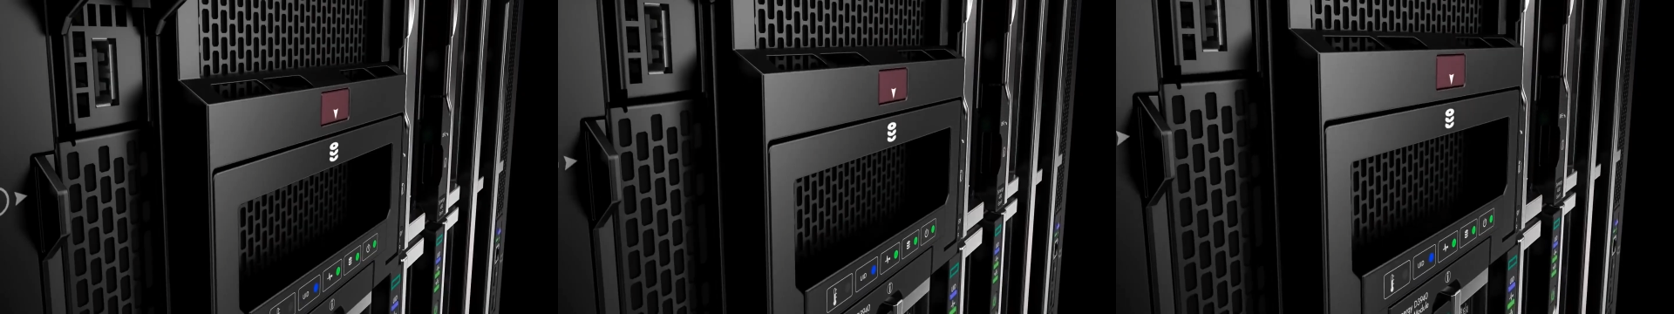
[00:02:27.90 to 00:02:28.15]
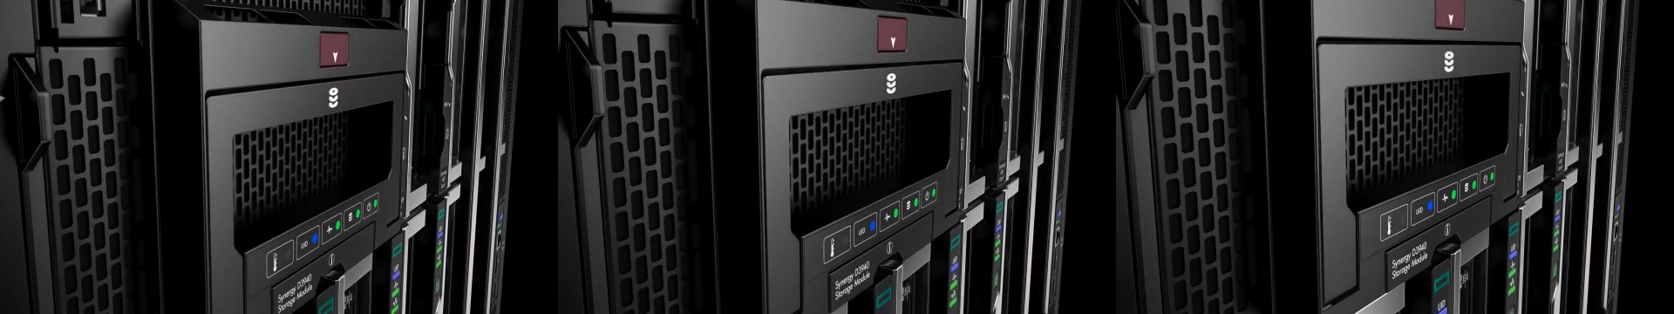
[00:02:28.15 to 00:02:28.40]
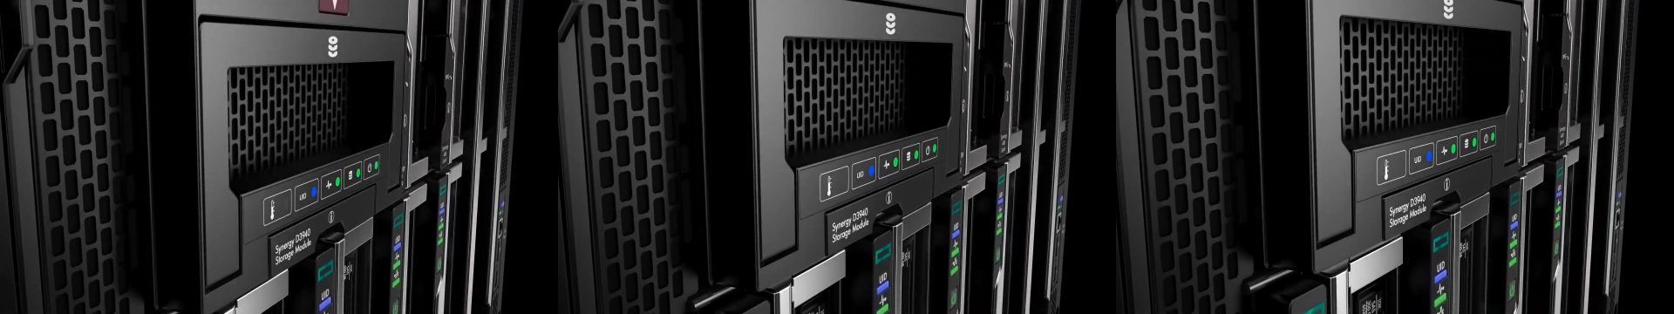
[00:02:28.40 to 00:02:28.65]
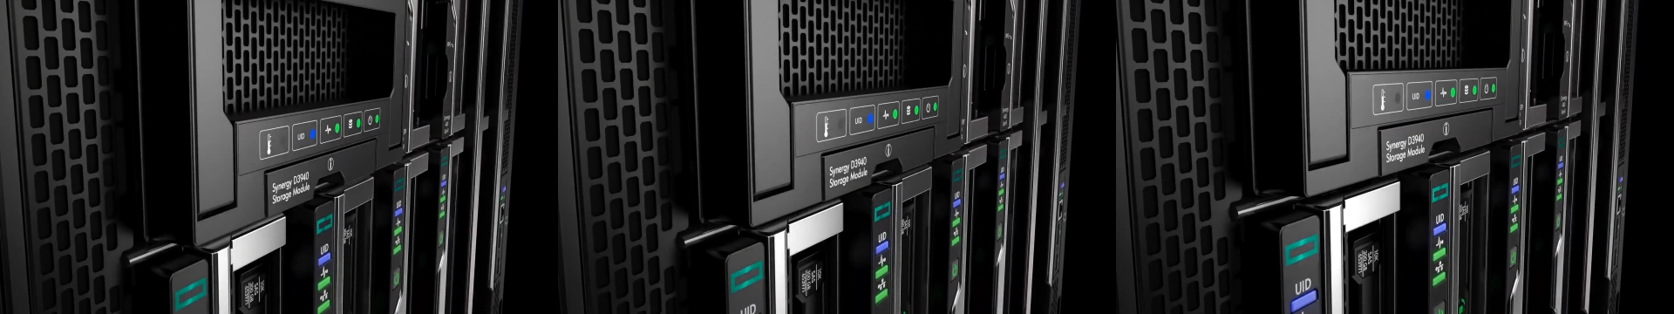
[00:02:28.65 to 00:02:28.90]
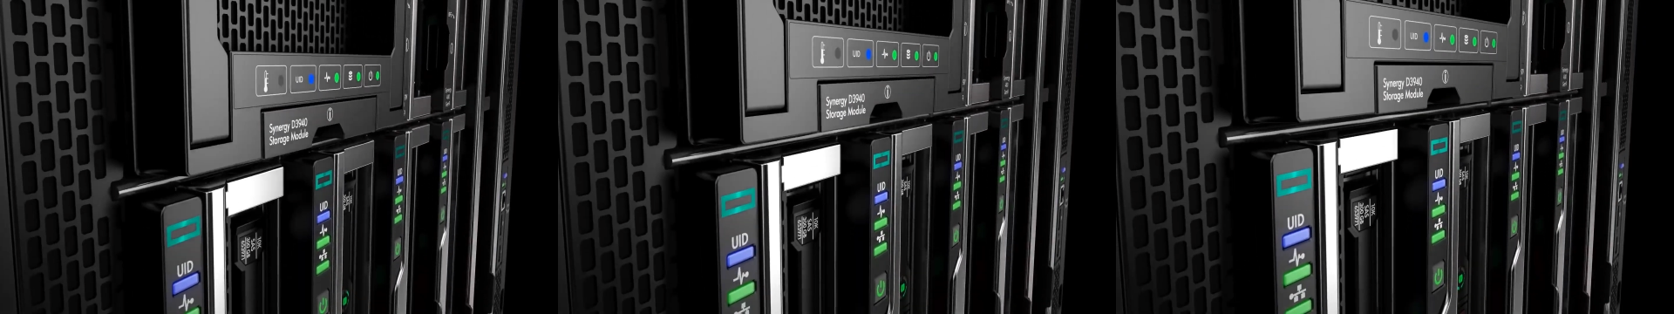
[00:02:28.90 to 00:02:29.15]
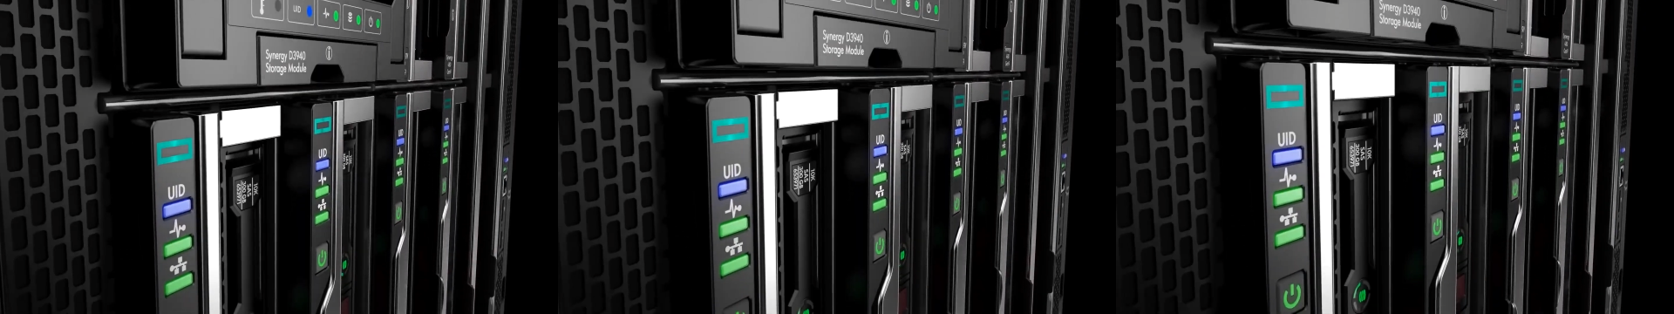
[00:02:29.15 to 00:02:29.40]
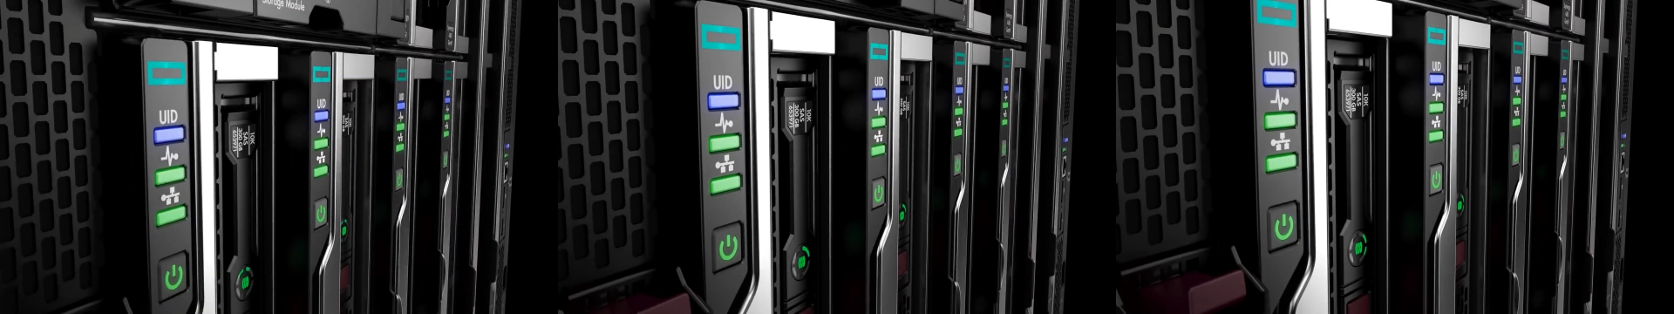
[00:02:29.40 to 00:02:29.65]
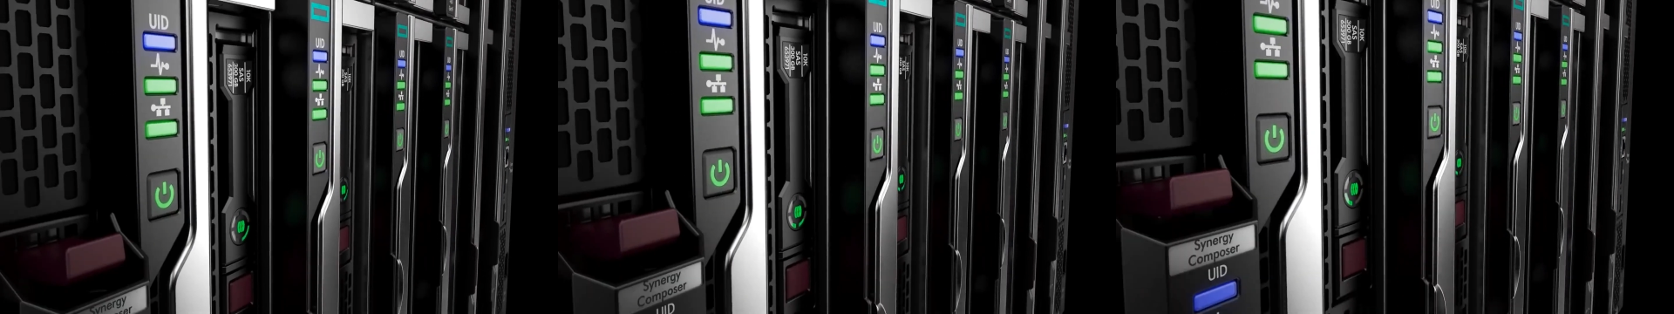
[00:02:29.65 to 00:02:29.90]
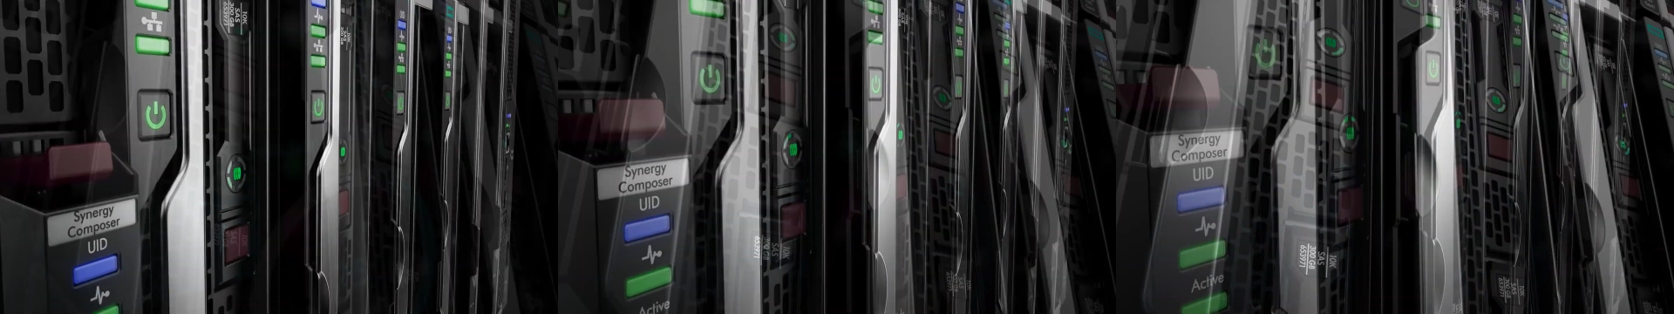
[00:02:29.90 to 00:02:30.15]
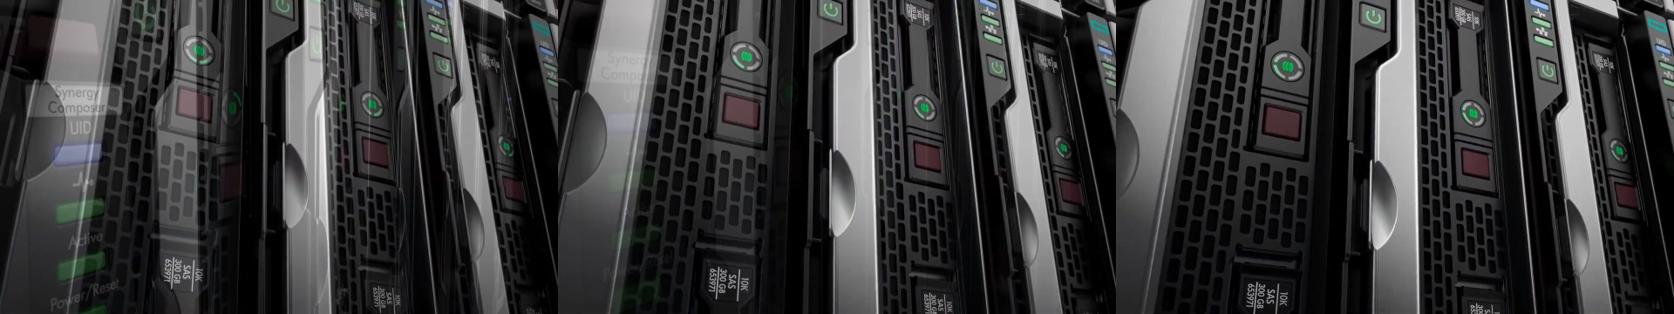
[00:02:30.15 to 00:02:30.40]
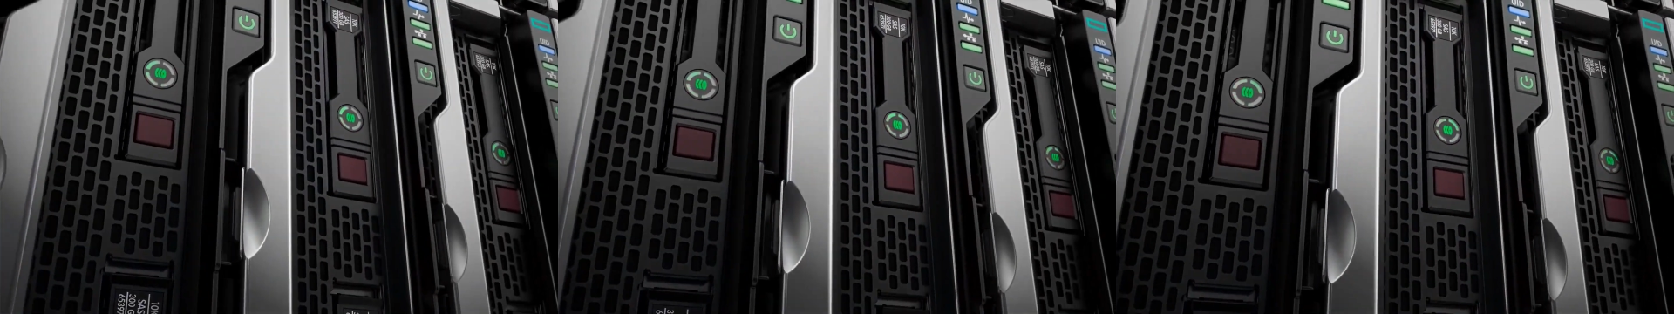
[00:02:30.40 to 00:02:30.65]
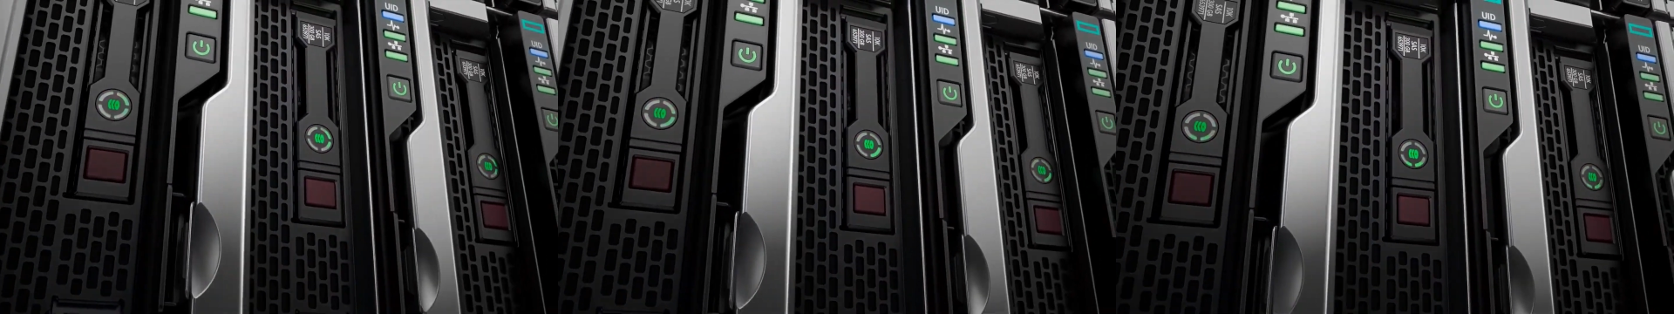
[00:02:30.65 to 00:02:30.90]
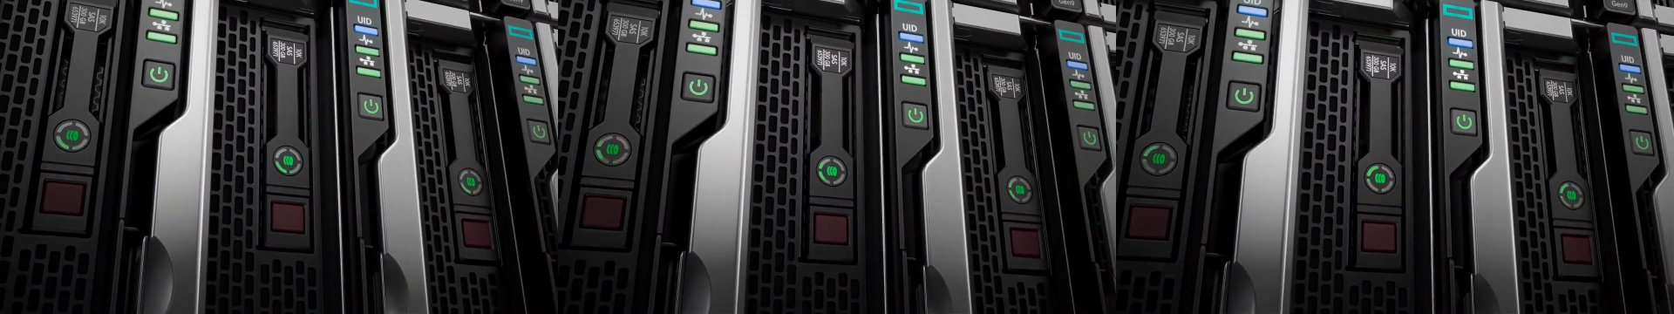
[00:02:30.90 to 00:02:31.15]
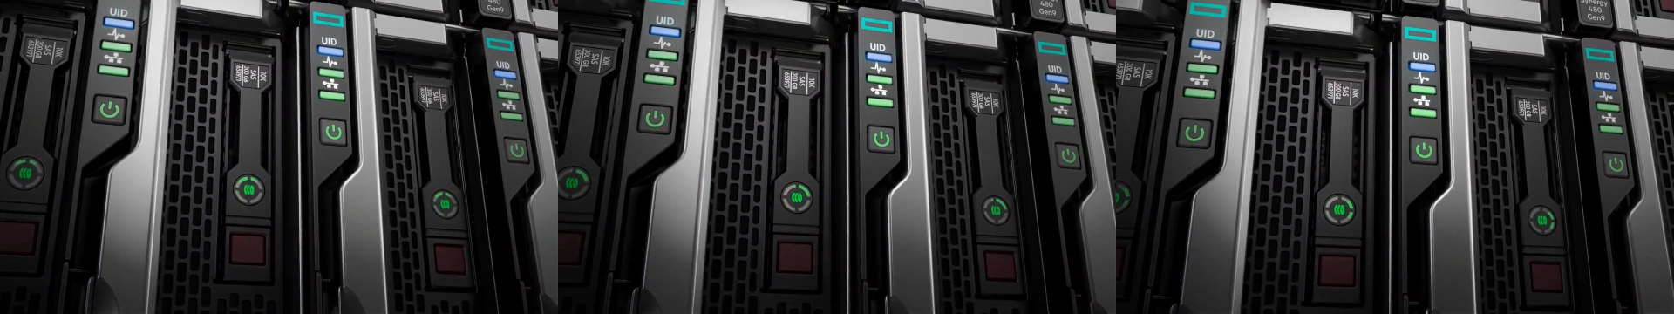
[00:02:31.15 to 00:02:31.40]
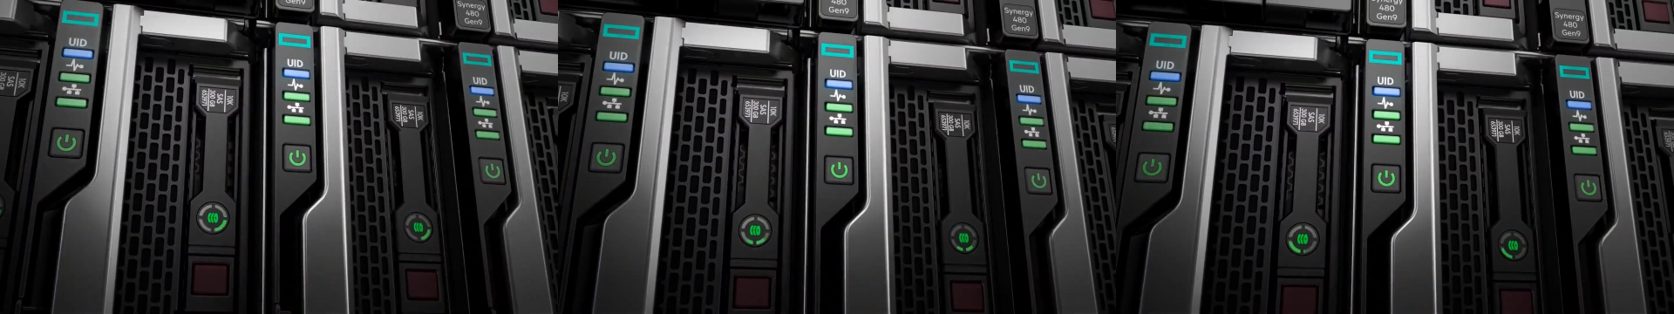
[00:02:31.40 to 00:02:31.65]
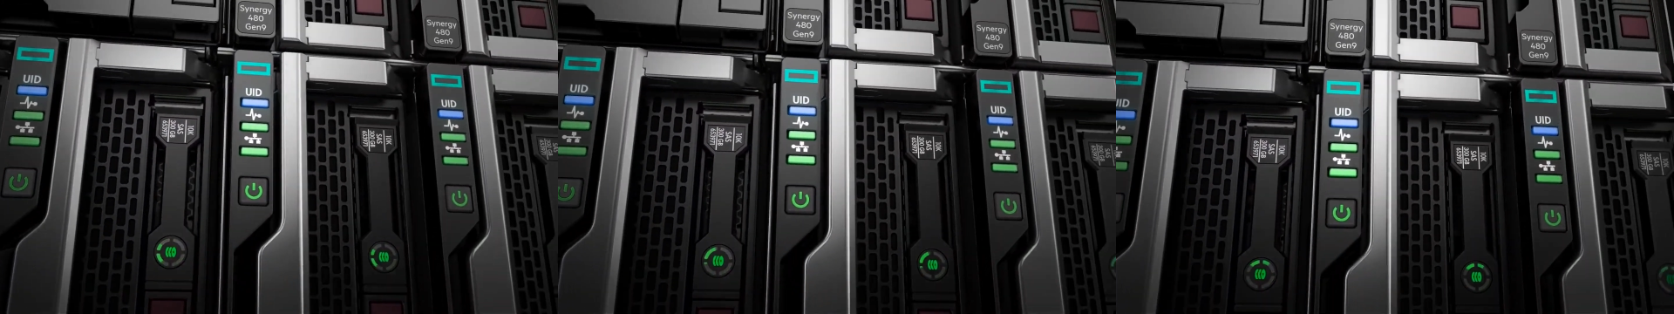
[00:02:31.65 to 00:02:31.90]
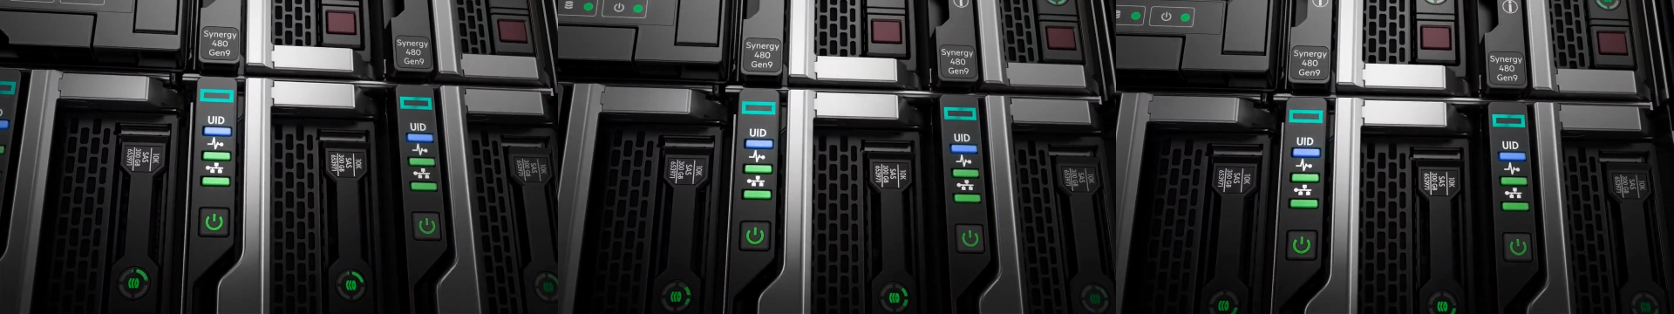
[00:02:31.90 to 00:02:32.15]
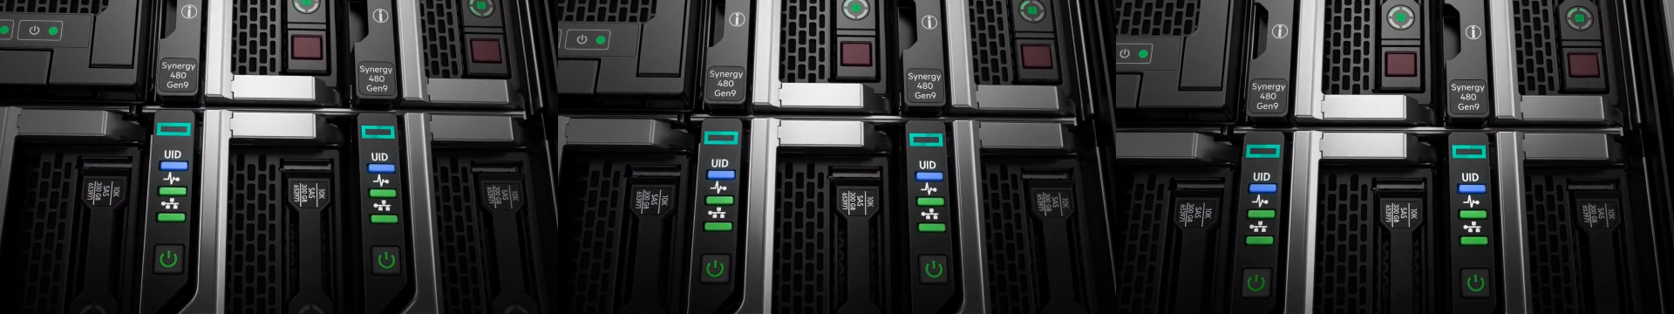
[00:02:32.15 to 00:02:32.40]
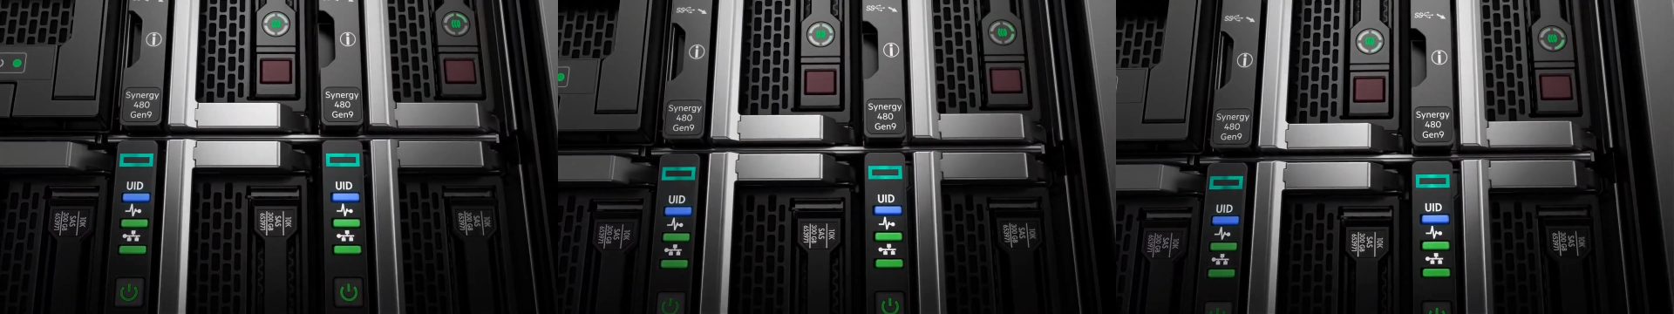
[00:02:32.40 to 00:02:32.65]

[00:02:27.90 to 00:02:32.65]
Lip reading: No face is visible, so there are no lips to read.